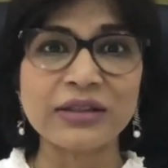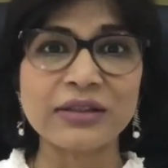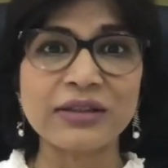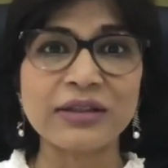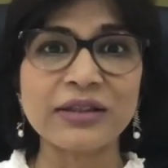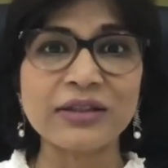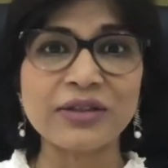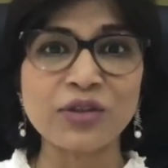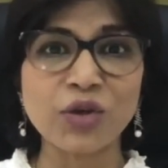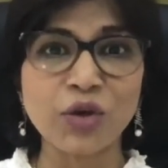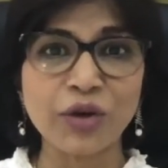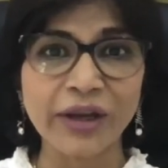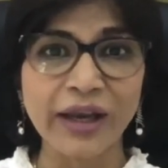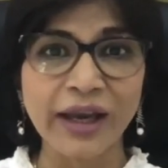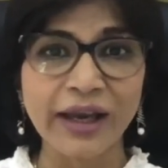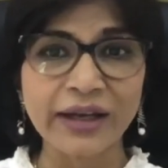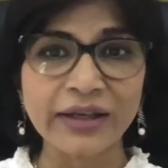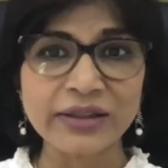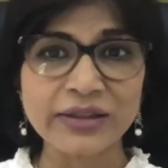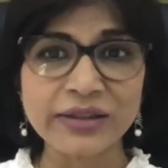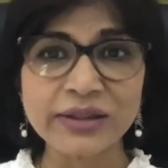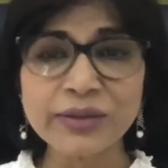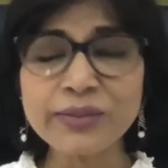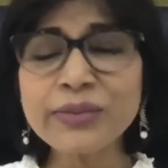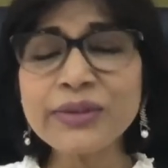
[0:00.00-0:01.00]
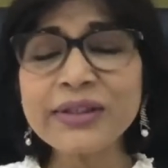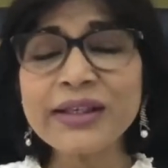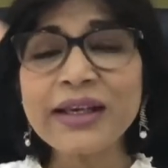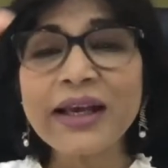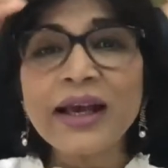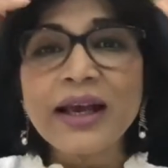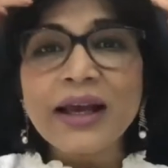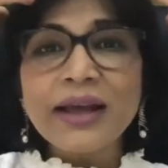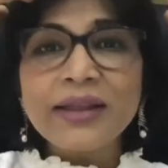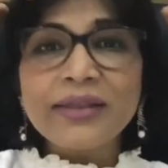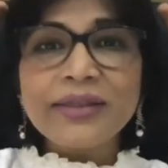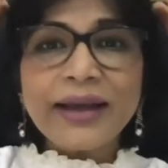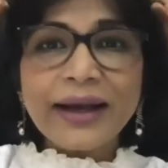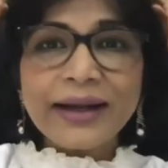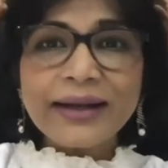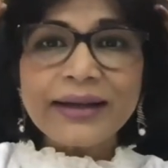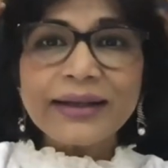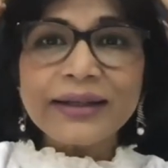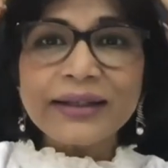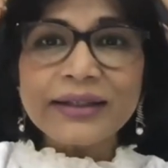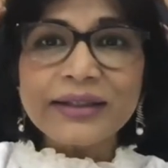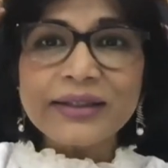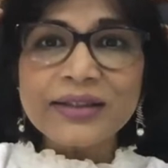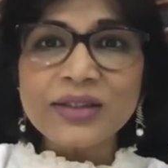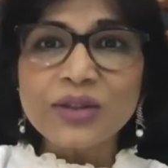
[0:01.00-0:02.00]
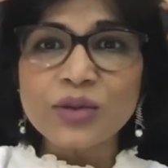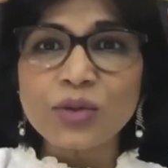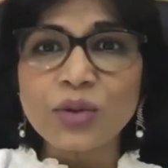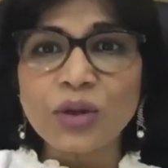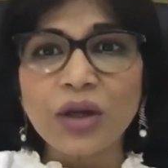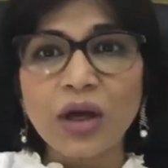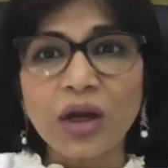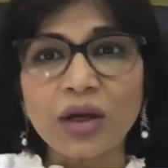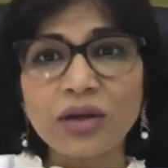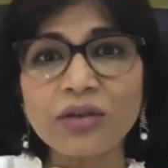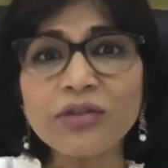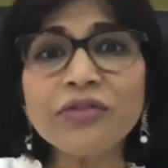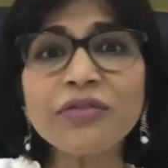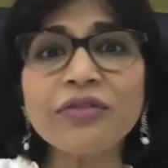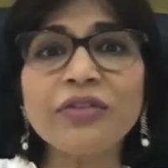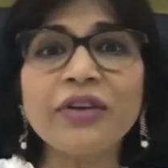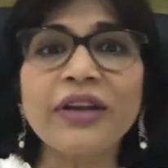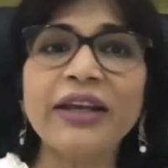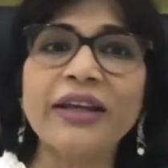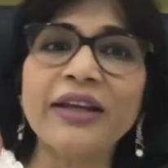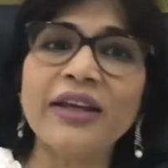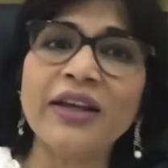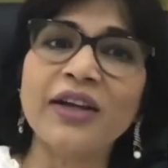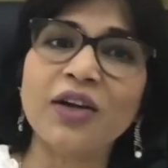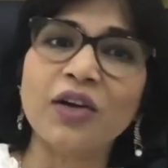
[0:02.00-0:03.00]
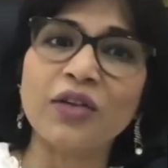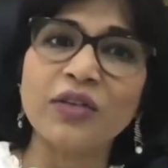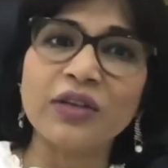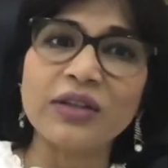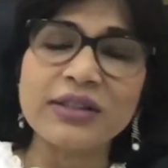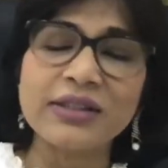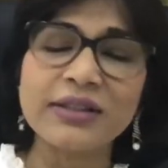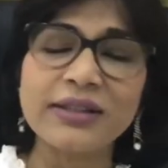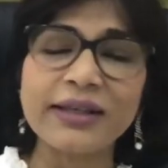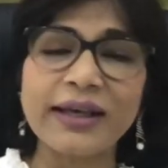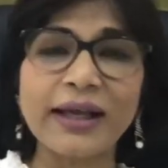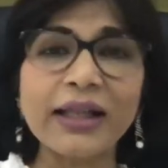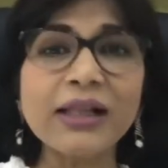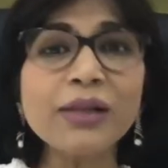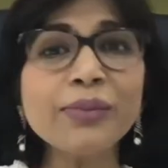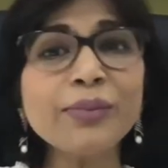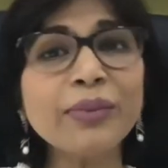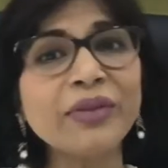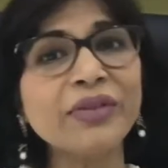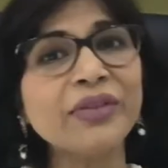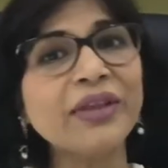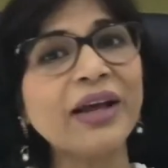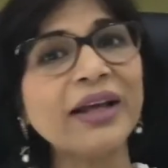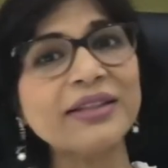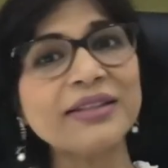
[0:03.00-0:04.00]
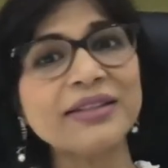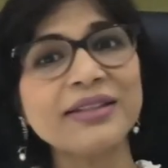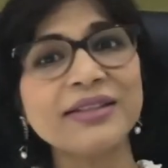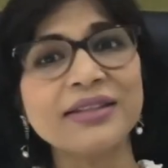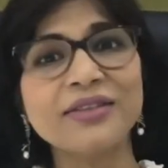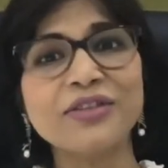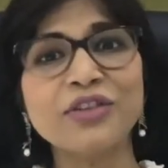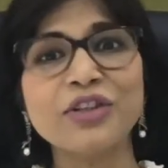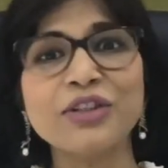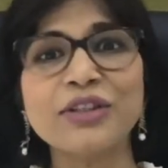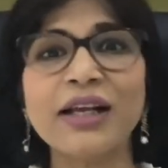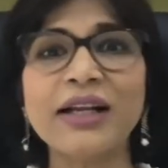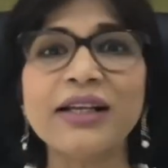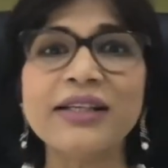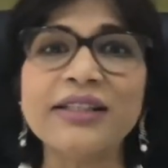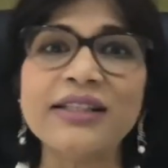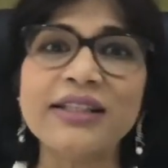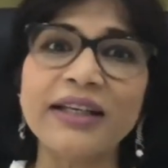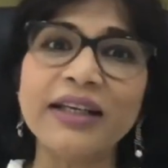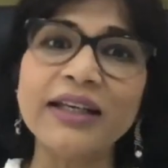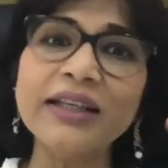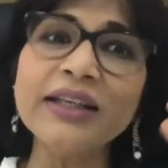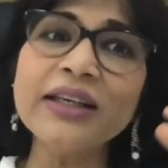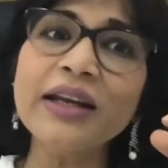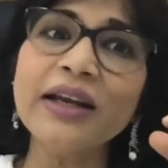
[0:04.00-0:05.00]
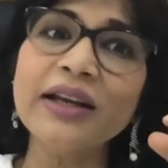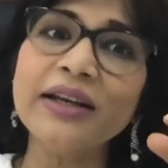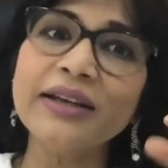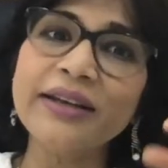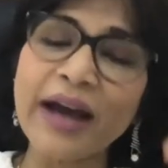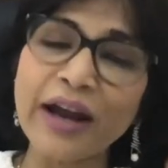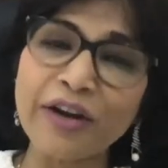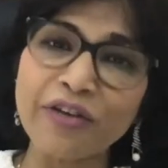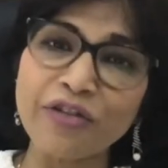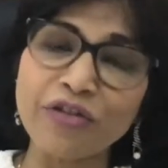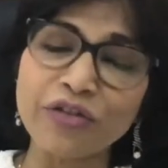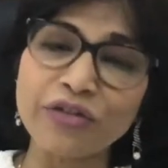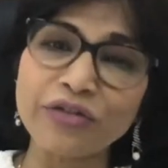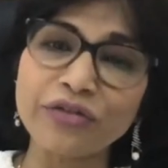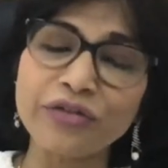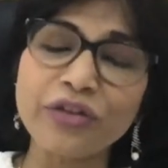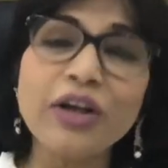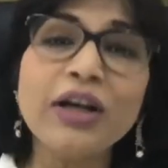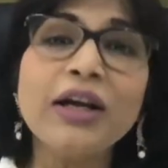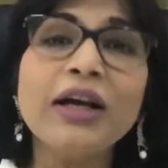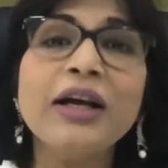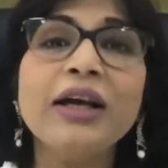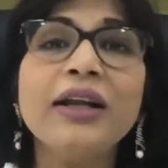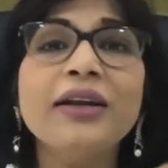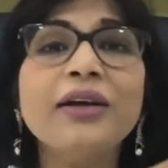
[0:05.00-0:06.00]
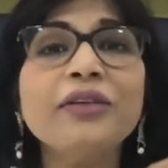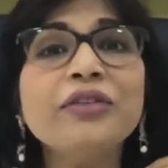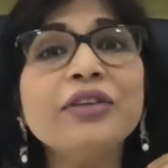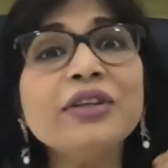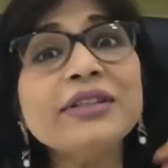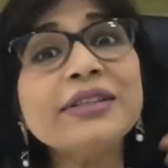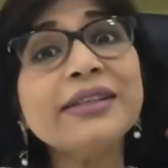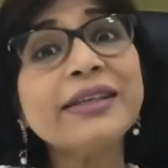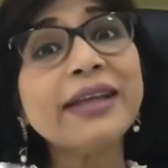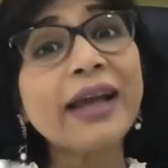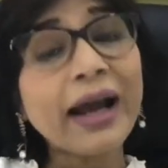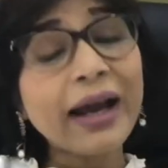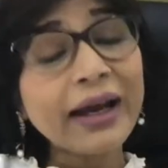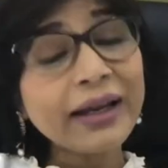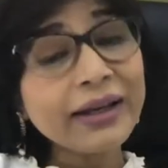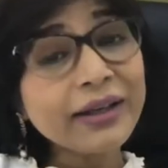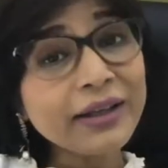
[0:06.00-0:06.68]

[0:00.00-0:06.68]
these organisms that leads to a lot of flaking on the scalp, and that's resulting in dandruff. Now this can